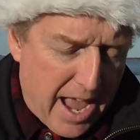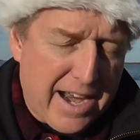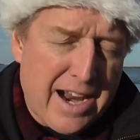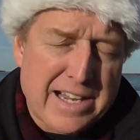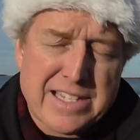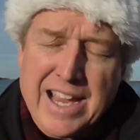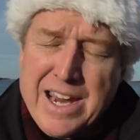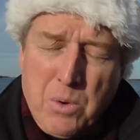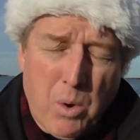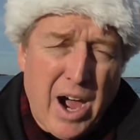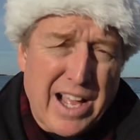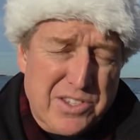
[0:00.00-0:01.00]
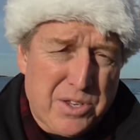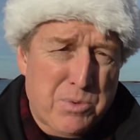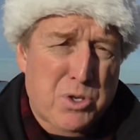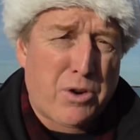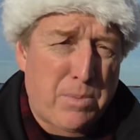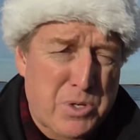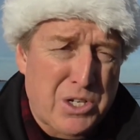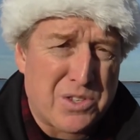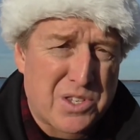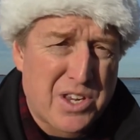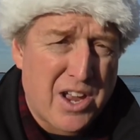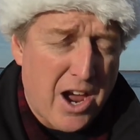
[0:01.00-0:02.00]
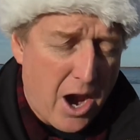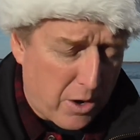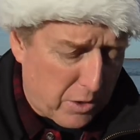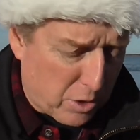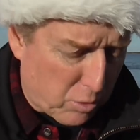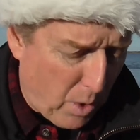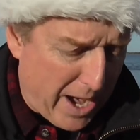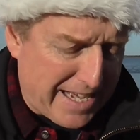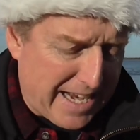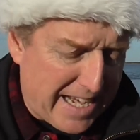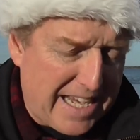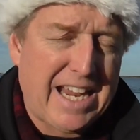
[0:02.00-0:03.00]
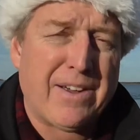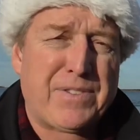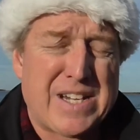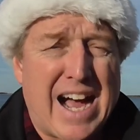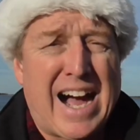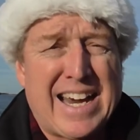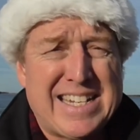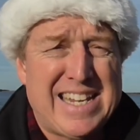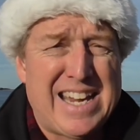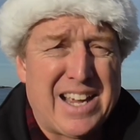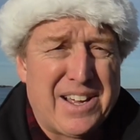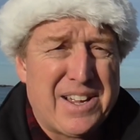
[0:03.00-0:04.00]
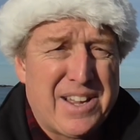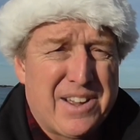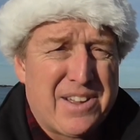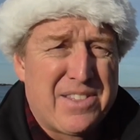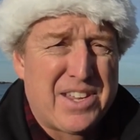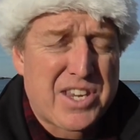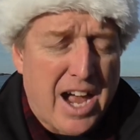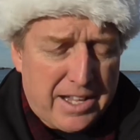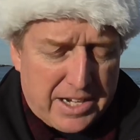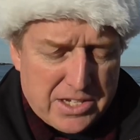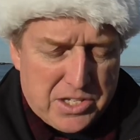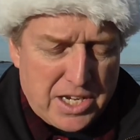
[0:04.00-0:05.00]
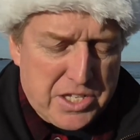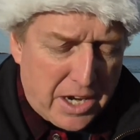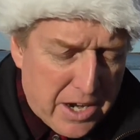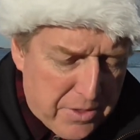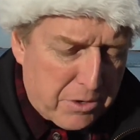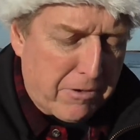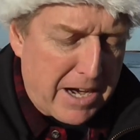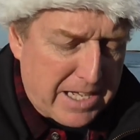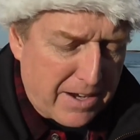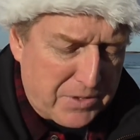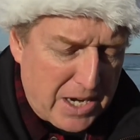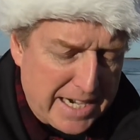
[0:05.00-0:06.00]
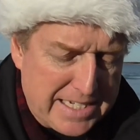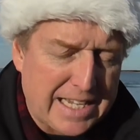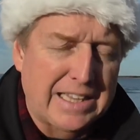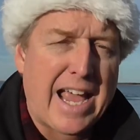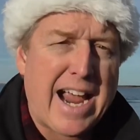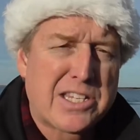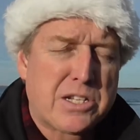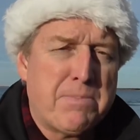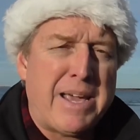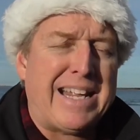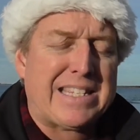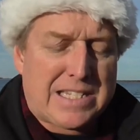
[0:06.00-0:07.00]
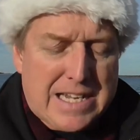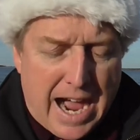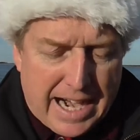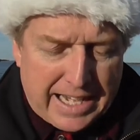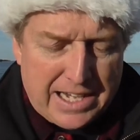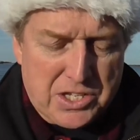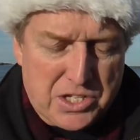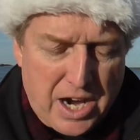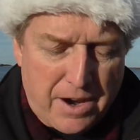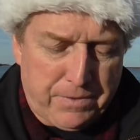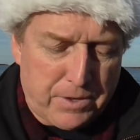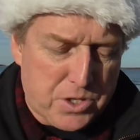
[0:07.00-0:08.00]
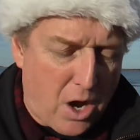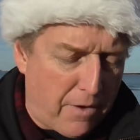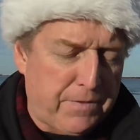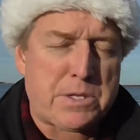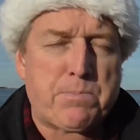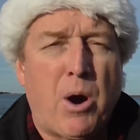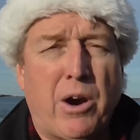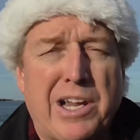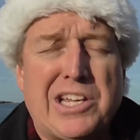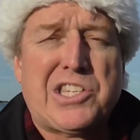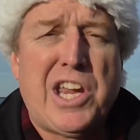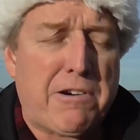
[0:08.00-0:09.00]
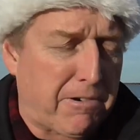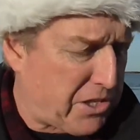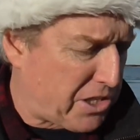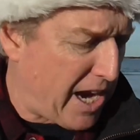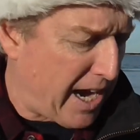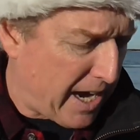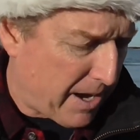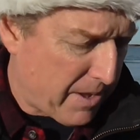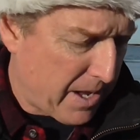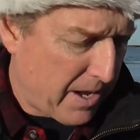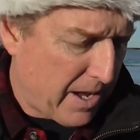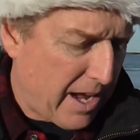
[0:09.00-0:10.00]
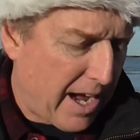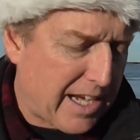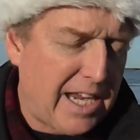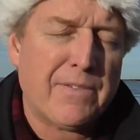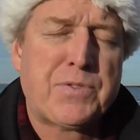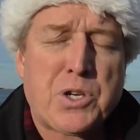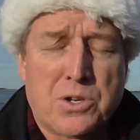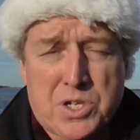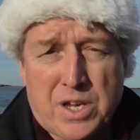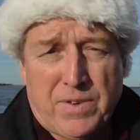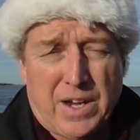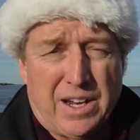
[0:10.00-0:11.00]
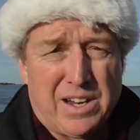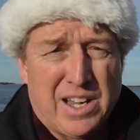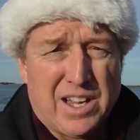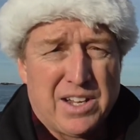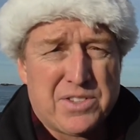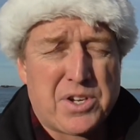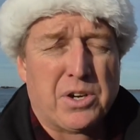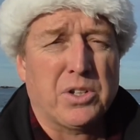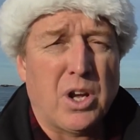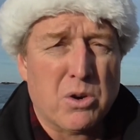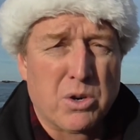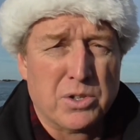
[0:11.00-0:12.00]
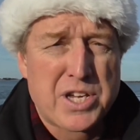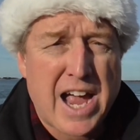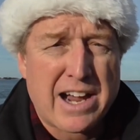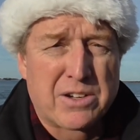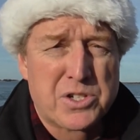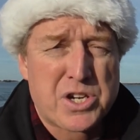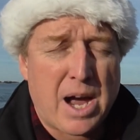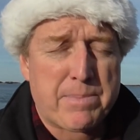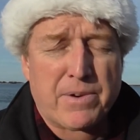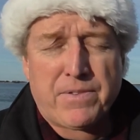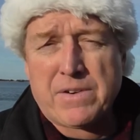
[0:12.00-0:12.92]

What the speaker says: And I tell you what, subscriptions are a great gift idea this holiday season. Another great gift idea, last minute, stocking stuffers, office parties, Secret Santa, a gift certificate to your local tackle shop, your